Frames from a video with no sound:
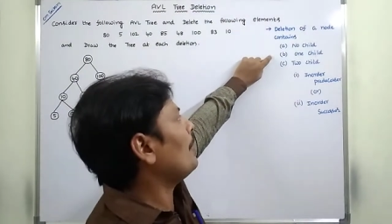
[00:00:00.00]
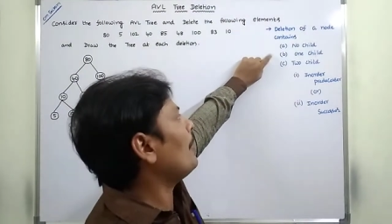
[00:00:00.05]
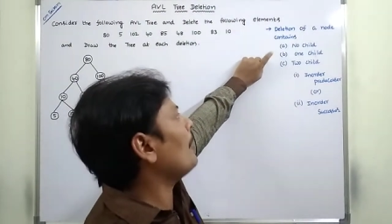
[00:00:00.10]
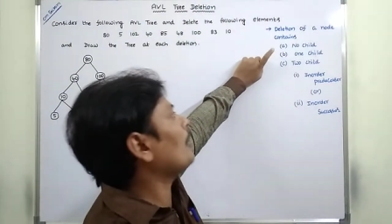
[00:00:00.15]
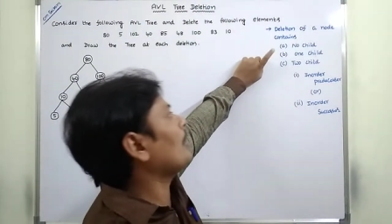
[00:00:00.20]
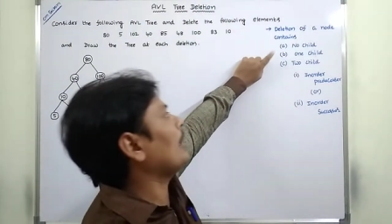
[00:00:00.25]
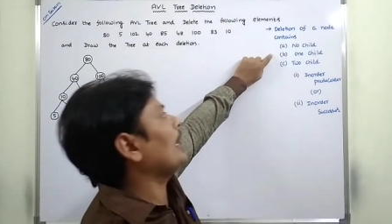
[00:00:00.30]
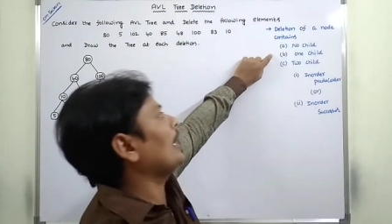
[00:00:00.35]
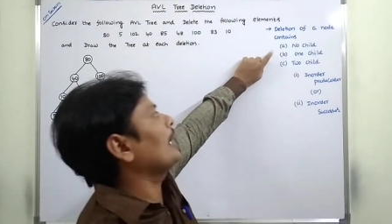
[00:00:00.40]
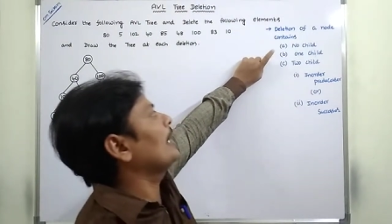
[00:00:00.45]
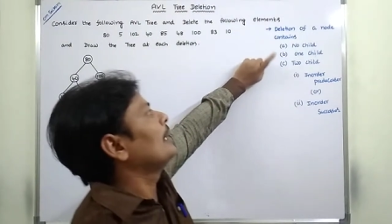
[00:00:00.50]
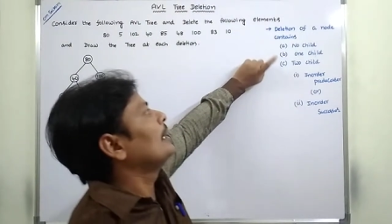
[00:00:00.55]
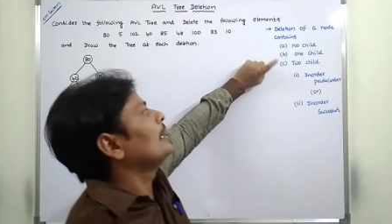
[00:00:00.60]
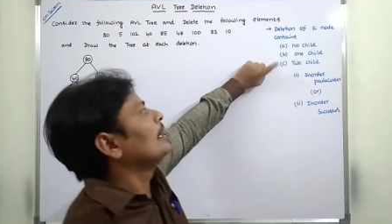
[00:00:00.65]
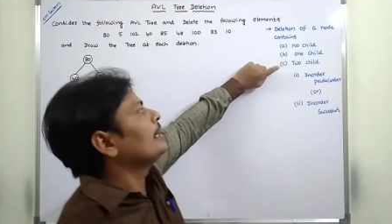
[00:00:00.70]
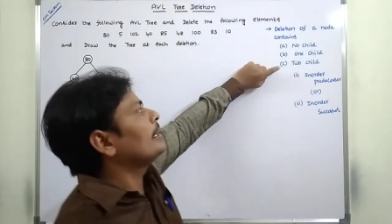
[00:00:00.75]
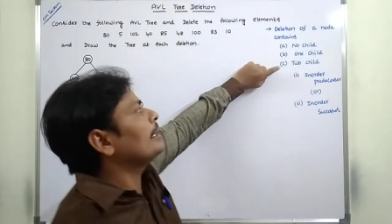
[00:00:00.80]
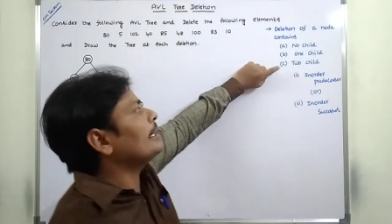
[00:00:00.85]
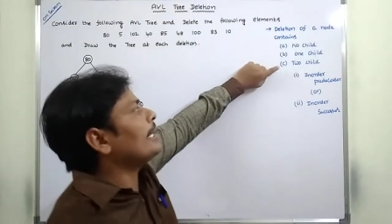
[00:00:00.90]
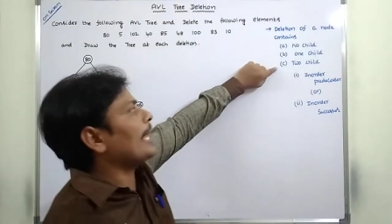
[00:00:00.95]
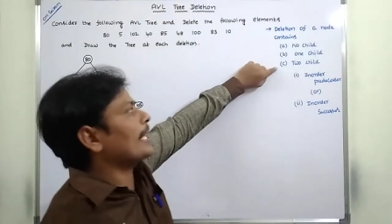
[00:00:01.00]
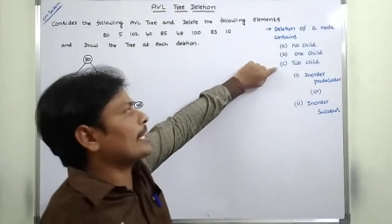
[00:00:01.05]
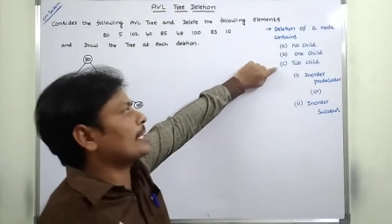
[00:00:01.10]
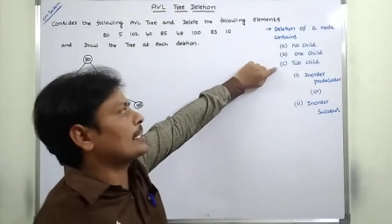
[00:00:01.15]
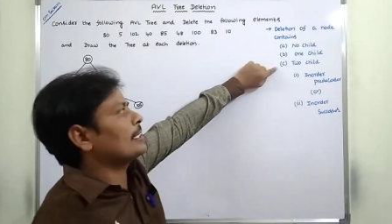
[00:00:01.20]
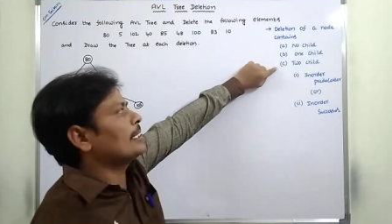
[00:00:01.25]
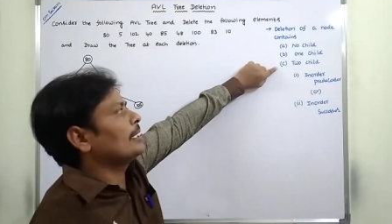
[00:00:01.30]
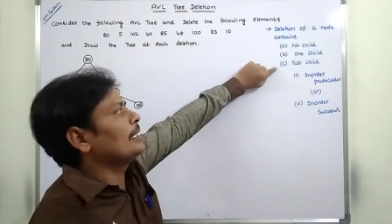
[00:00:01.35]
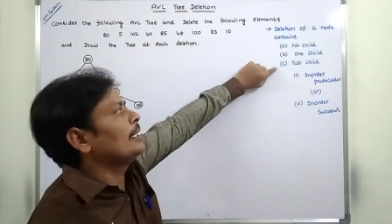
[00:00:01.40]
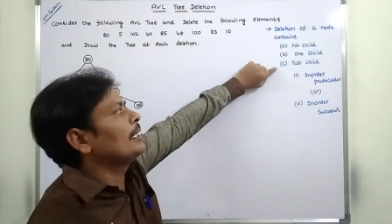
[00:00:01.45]
Okay,
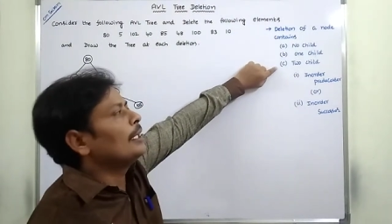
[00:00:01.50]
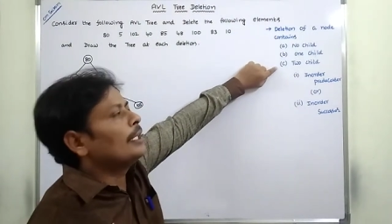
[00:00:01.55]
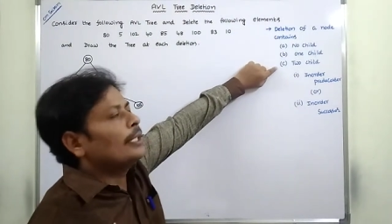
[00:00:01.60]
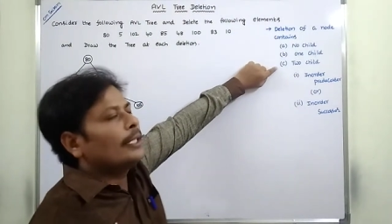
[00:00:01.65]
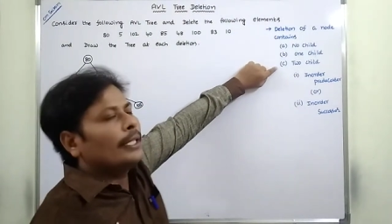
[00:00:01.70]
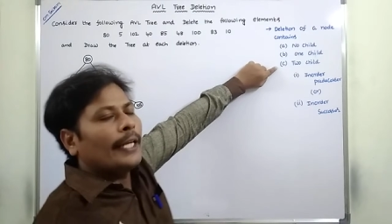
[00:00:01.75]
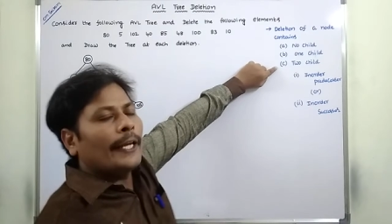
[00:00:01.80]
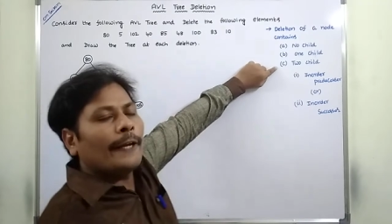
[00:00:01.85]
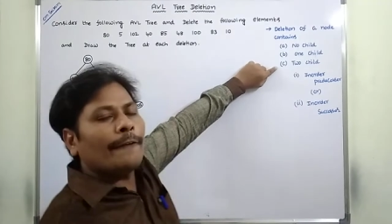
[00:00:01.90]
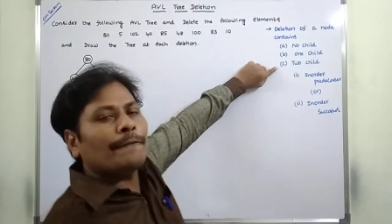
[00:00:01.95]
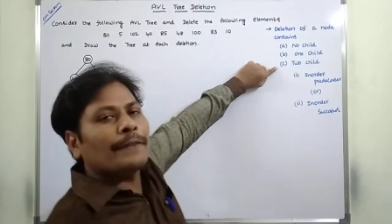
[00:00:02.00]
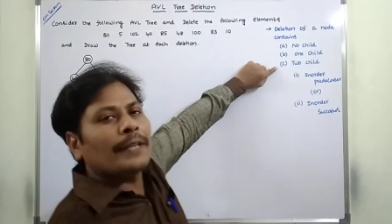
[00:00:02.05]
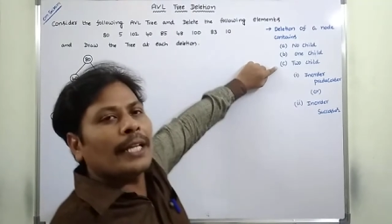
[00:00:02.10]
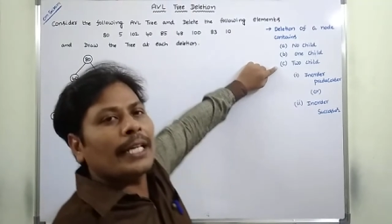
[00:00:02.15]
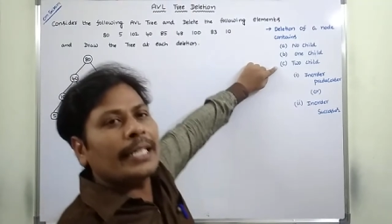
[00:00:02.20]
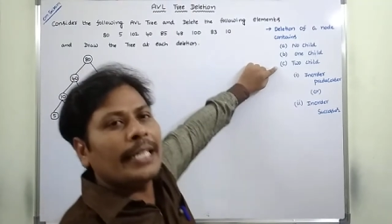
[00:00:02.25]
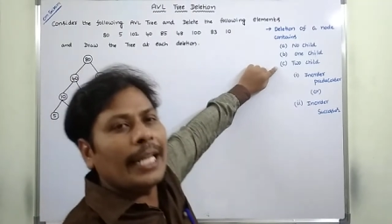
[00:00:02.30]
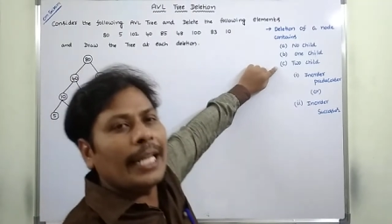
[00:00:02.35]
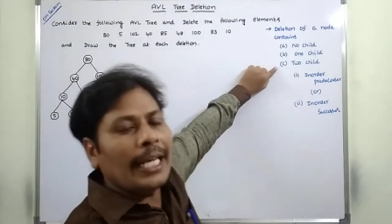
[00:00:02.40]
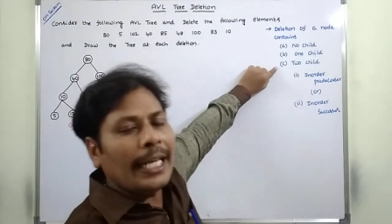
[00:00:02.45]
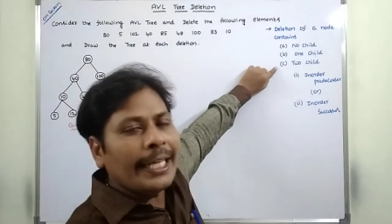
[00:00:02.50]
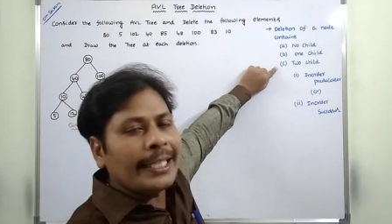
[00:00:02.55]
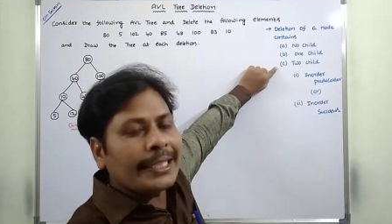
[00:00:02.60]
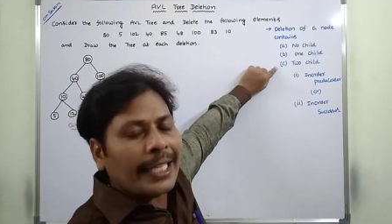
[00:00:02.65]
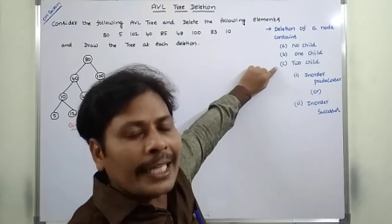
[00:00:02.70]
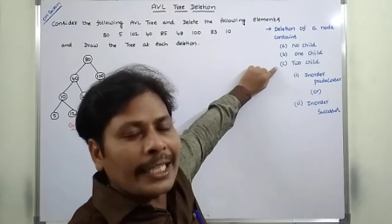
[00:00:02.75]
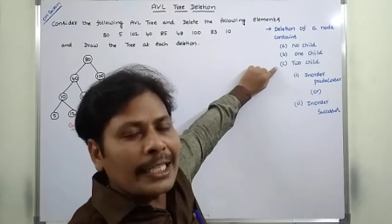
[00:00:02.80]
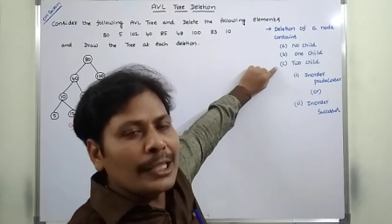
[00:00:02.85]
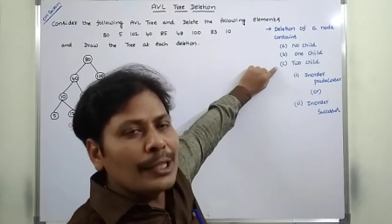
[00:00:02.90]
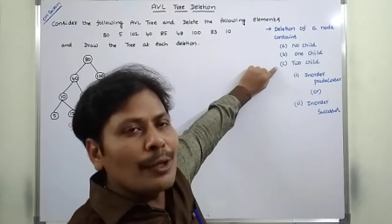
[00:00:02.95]
next, if the
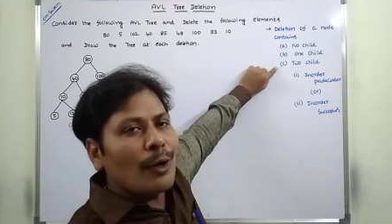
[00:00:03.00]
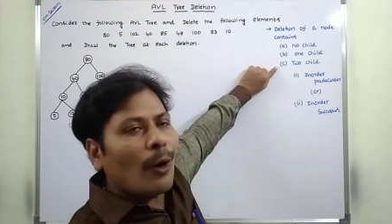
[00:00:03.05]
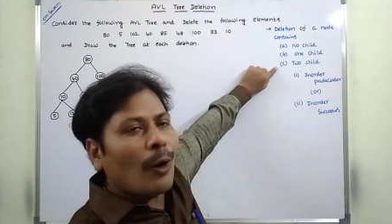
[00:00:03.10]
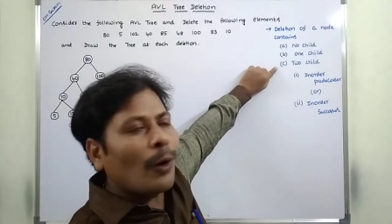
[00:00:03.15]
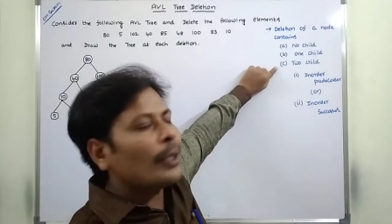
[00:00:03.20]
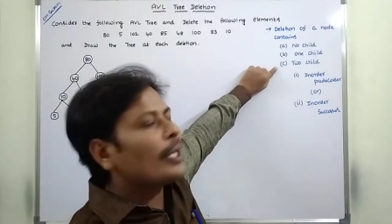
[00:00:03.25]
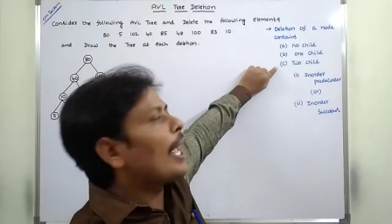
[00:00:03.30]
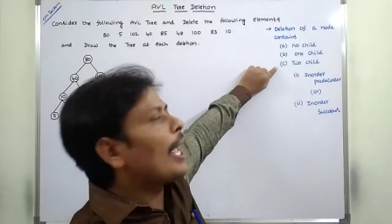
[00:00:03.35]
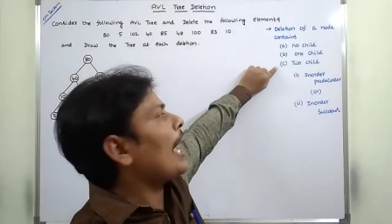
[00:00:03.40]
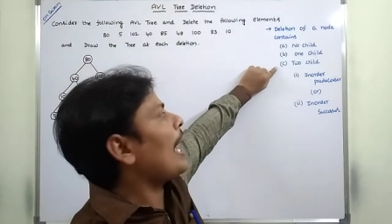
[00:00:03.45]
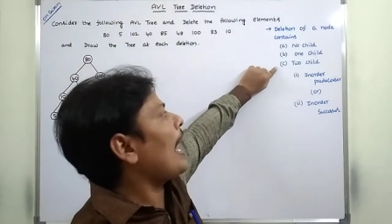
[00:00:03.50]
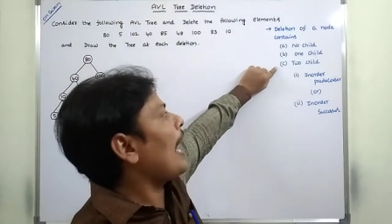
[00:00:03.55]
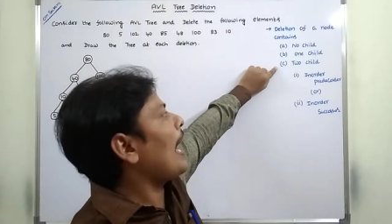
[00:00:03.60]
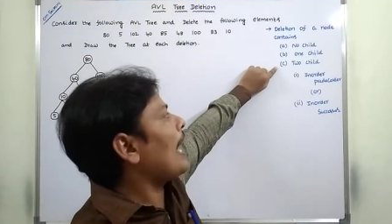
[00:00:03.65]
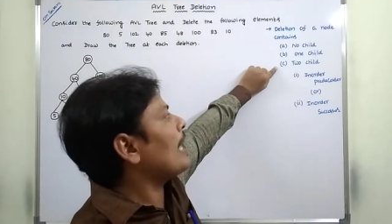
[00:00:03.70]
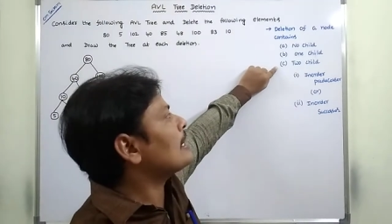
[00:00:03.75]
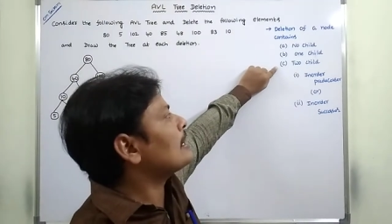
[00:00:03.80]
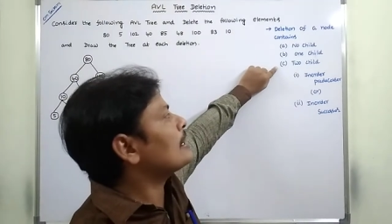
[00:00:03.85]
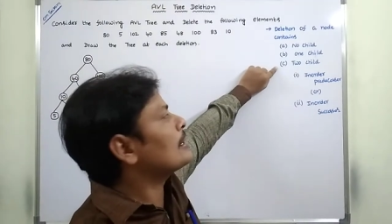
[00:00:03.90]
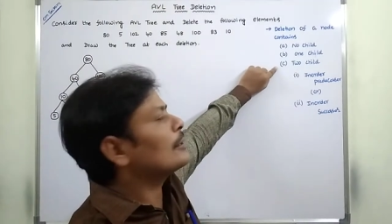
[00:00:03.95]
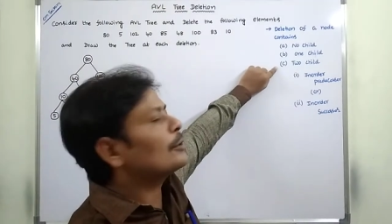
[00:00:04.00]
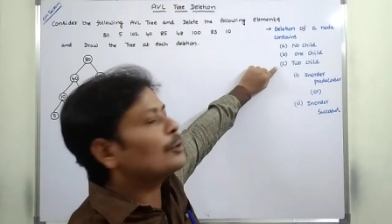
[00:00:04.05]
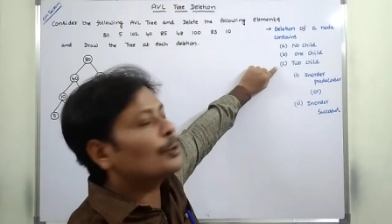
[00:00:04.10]
deleted node has